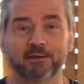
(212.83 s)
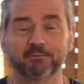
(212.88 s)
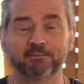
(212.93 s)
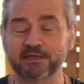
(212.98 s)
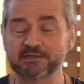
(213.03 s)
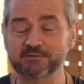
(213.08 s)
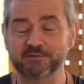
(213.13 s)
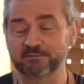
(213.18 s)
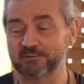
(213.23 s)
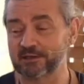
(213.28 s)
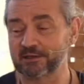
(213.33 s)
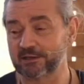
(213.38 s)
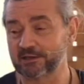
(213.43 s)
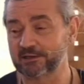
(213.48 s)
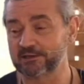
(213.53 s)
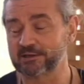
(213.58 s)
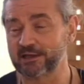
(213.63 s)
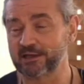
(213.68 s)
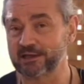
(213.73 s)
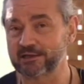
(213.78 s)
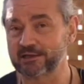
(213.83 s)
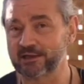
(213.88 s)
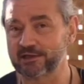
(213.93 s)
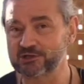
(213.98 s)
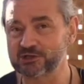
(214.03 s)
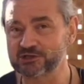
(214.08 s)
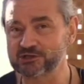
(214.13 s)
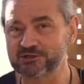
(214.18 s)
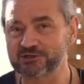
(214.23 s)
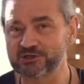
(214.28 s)
It makes it, it.
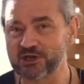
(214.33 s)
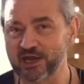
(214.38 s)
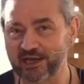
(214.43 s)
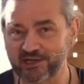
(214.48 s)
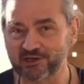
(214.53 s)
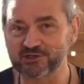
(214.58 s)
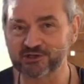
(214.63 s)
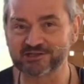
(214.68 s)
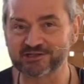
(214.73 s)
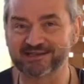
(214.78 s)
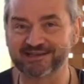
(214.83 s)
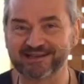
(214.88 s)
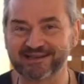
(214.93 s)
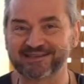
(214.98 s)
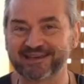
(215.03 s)
It just changes.